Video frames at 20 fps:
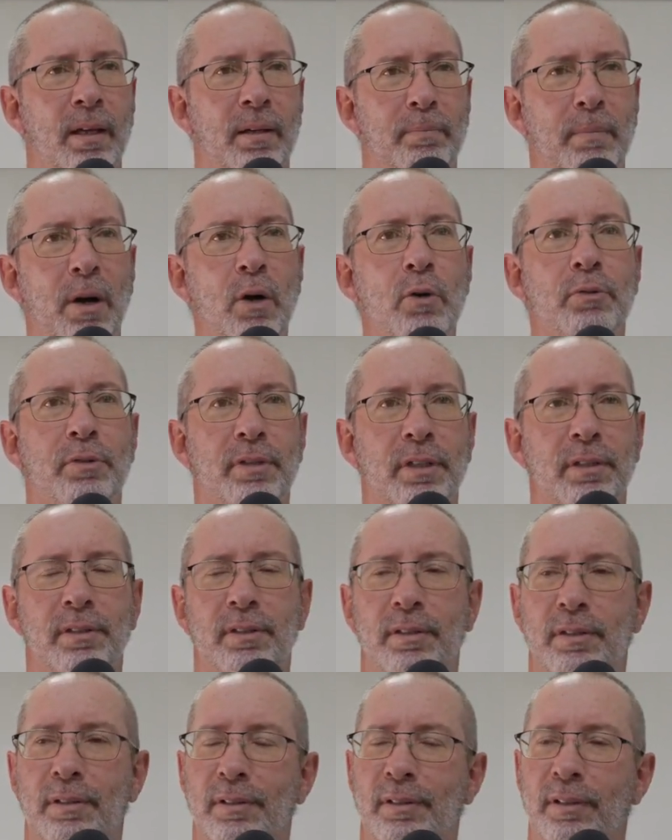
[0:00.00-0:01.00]

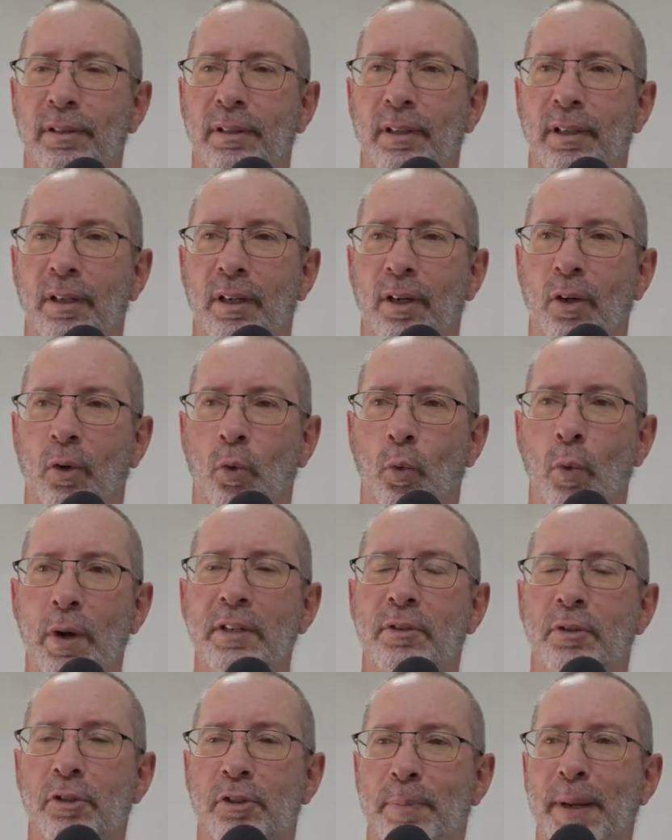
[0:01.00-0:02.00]
Moses
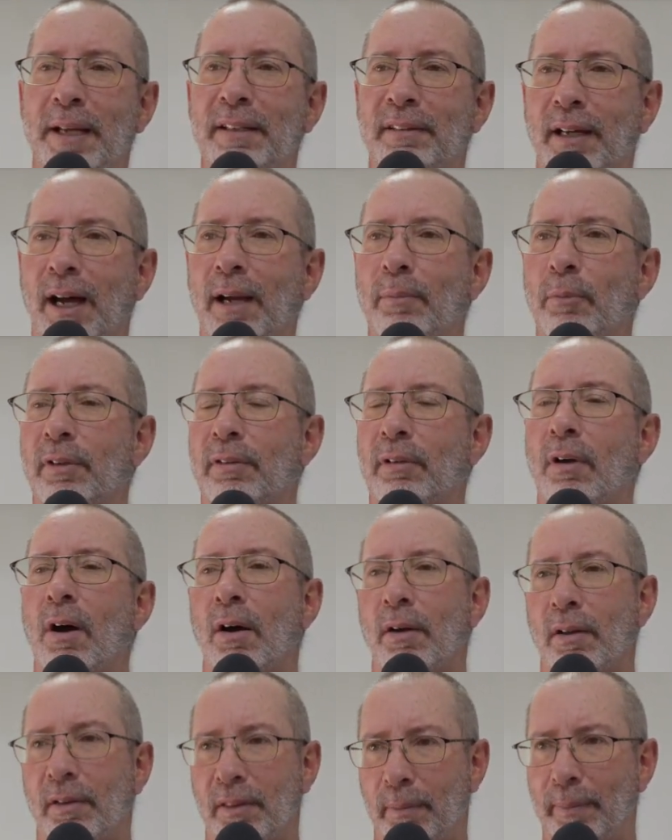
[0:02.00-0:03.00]
went to spend time with
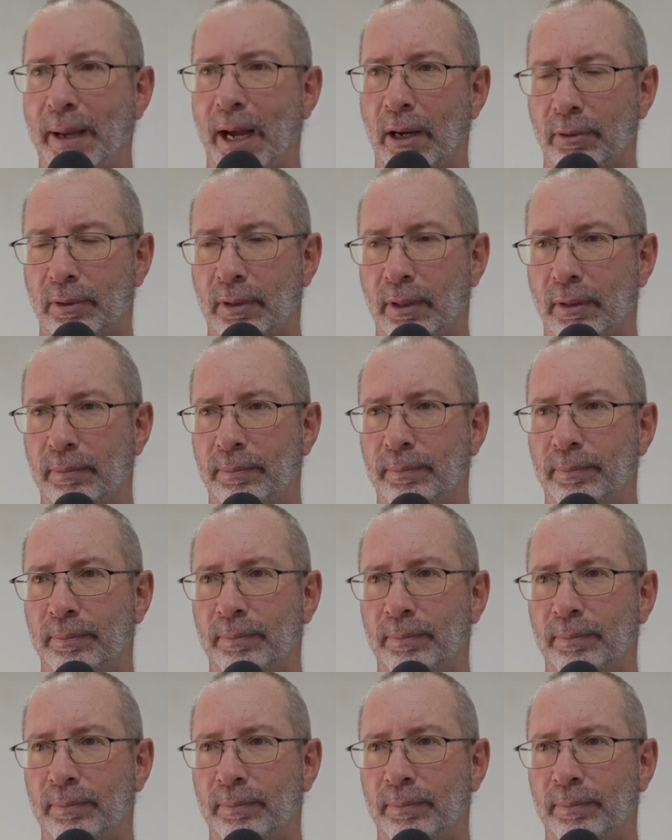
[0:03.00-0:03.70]
God on the mountain.